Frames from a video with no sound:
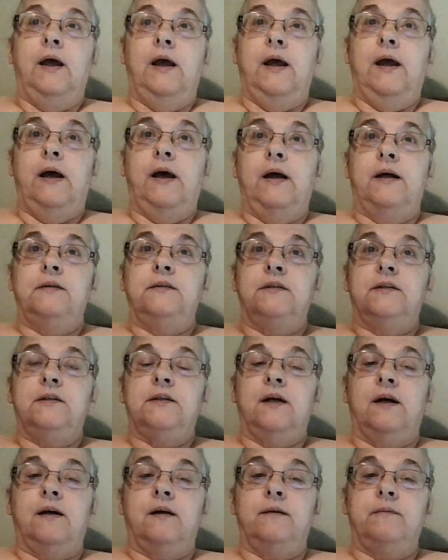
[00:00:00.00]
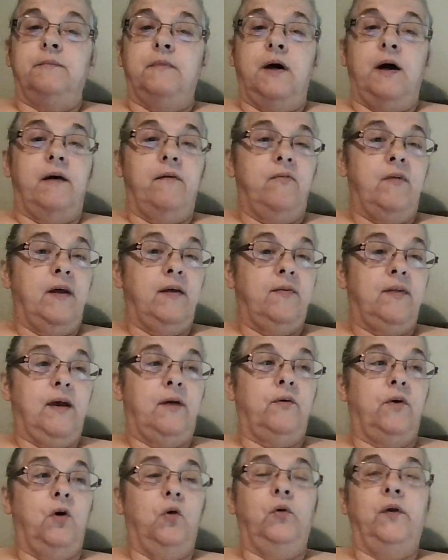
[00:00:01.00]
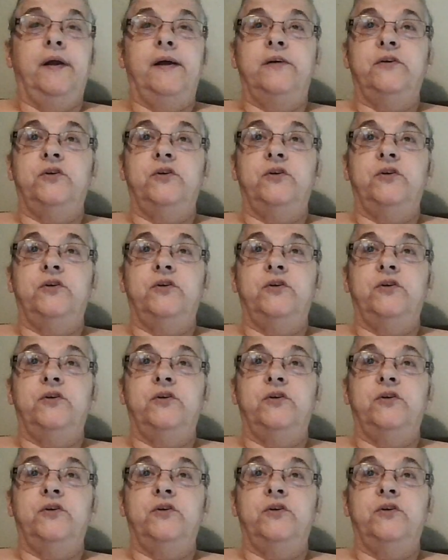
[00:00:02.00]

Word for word: and um, I think they were only